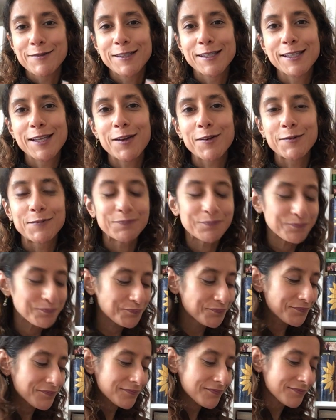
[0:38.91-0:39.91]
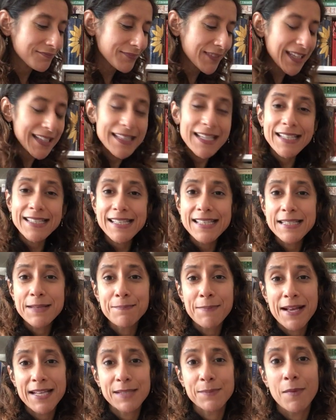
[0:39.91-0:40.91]
So this is a
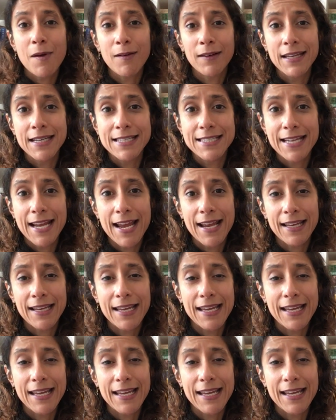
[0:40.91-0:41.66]
mass market deck.